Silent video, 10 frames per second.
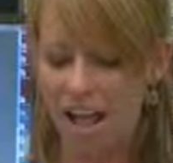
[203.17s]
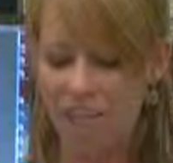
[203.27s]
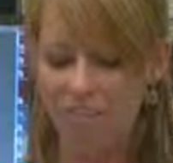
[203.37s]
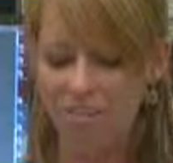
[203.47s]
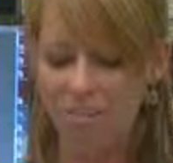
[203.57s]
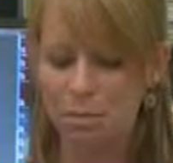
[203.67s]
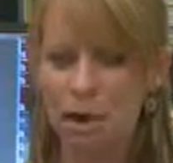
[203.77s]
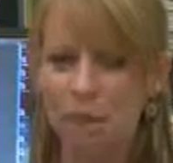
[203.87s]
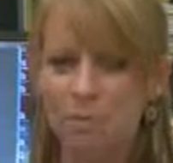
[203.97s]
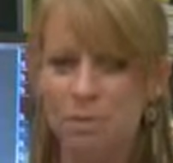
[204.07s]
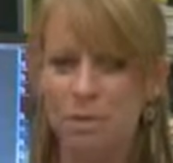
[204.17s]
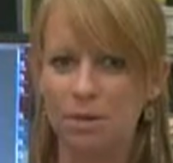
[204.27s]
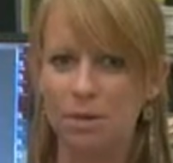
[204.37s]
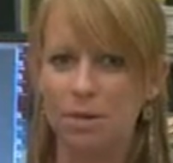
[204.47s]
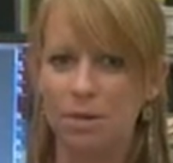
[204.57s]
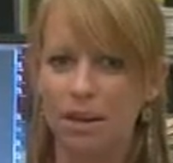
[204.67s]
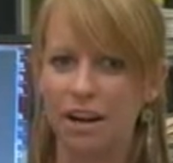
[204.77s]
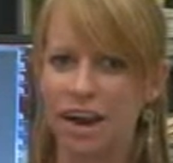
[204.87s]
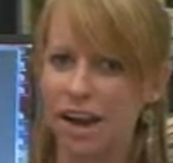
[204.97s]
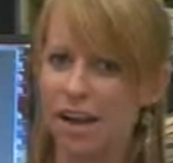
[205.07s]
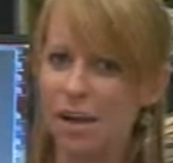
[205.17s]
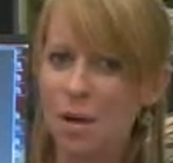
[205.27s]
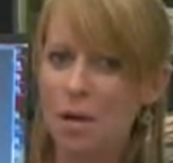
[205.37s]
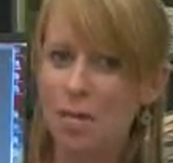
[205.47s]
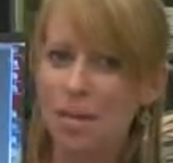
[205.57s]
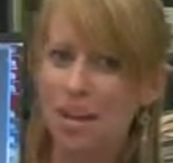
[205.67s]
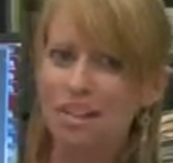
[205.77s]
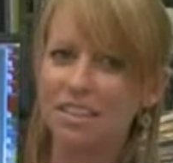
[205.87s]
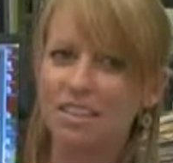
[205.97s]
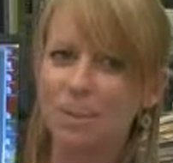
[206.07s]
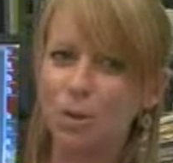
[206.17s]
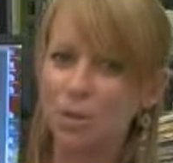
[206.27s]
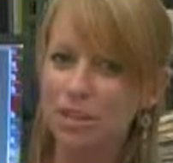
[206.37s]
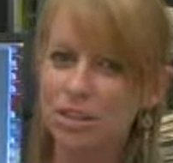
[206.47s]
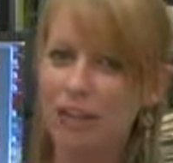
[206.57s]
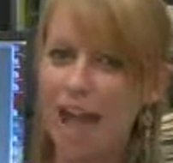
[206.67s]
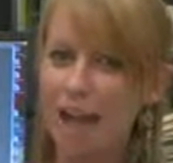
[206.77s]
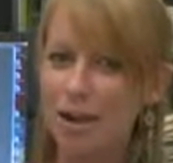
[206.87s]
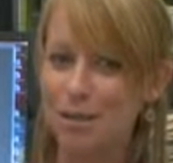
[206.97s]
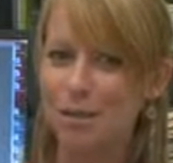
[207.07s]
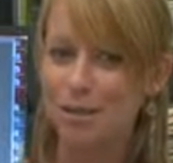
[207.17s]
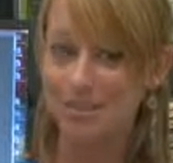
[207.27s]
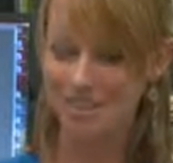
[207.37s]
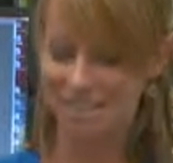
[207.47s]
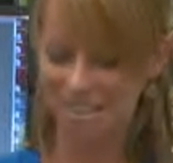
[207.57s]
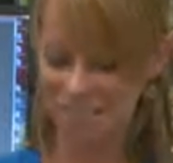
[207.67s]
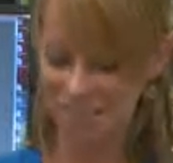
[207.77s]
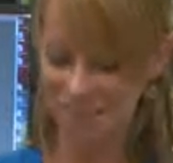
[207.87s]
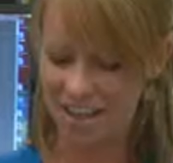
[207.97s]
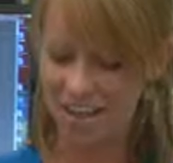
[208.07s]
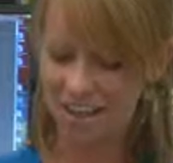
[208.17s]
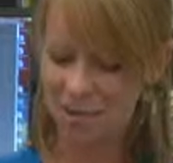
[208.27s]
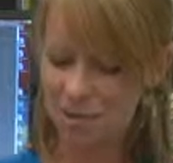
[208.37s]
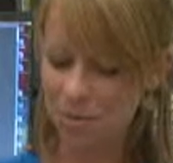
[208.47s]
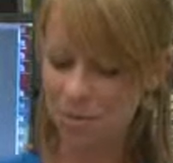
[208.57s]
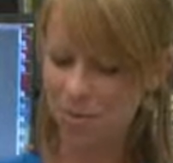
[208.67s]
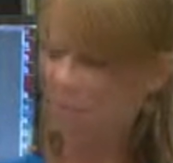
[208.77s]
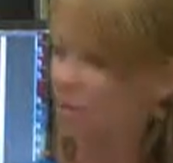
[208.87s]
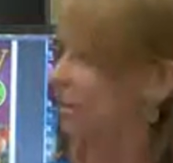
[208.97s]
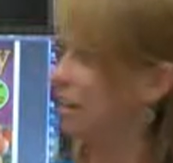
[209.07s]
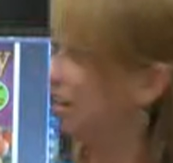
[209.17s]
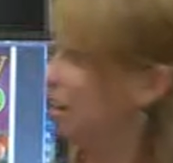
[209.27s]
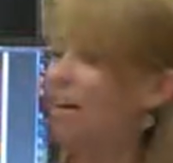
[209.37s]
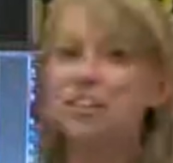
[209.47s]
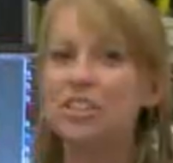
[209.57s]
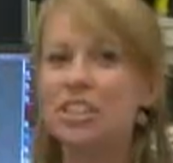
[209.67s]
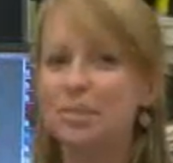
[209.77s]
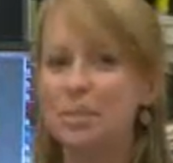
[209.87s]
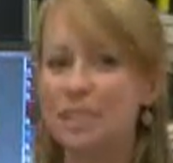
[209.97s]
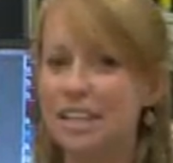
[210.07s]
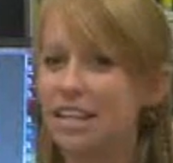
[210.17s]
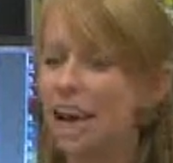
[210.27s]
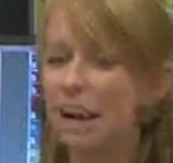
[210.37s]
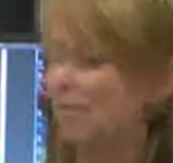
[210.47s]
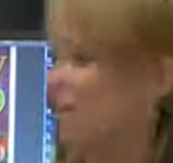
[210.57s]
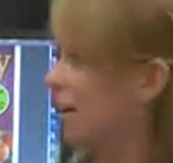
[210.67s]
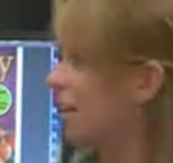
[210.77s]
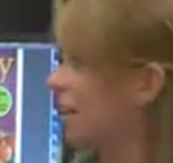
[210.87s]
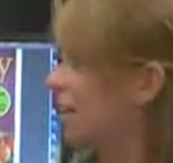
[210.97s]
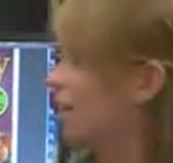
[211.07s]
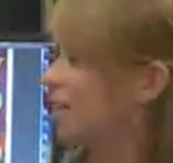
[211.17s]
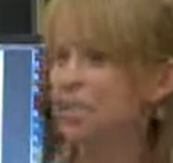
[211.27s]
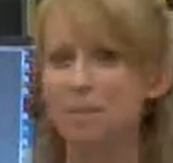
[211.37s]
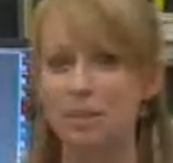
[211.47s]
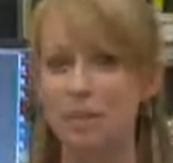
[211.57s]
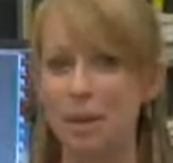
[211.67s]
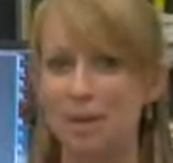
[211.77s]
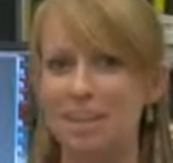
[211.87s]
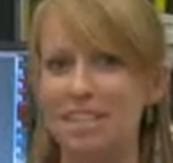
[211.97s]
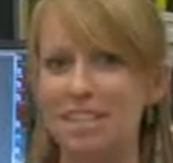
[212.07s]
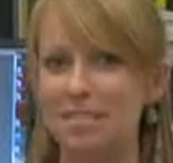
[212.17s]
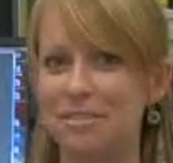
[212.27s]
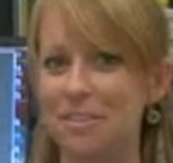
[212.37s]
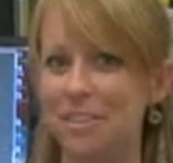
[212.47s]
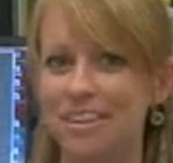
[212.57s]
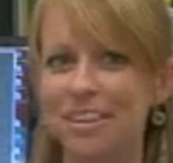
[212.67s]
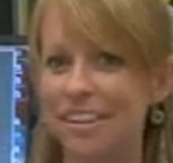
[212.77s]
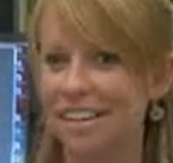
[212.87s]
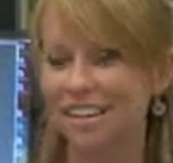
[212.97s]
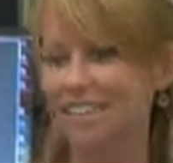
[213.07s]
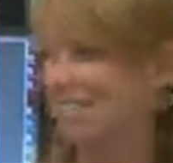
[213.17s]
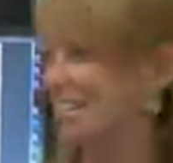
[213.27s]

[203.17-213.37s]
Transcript: and they're responsible for bringing their torsion catapults to the event, where they'll be seeing how far they can launch these pumpkins in the field. I've